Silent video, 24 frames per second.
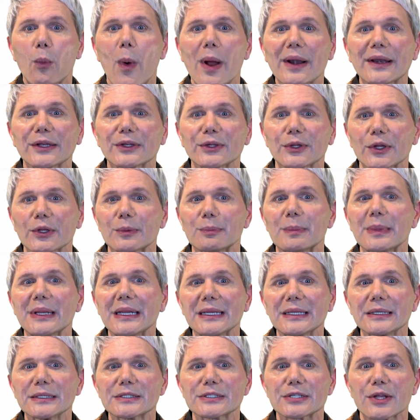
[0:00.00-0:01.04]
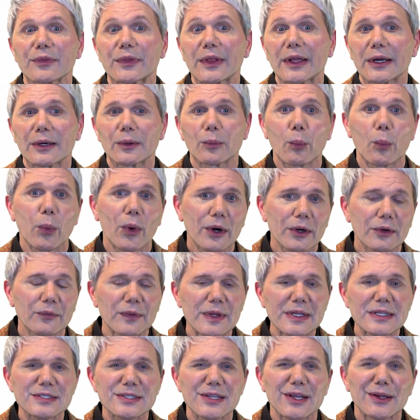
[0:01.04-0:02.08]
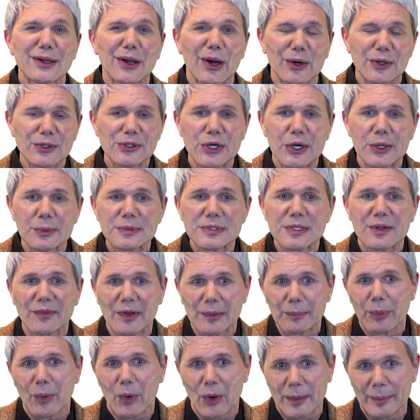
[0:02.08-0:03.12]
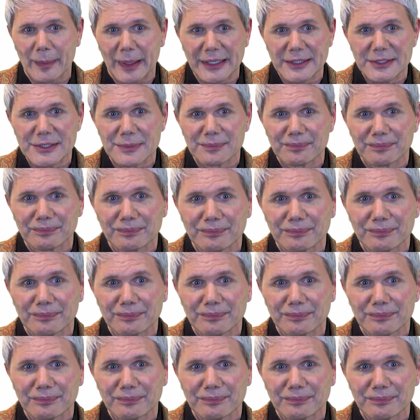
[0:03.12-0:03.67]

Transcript: what it could mean to their work visa or terms of employment.